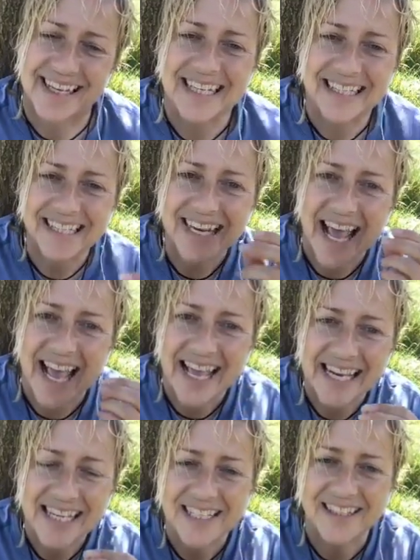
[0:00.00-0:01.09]
It's an
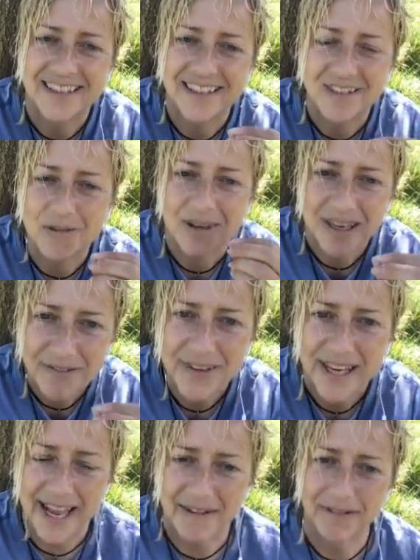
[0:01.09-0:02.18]
energy that you're
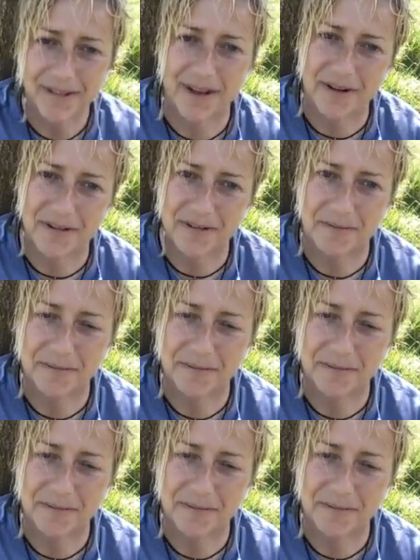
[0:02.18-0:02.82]
giving out, though.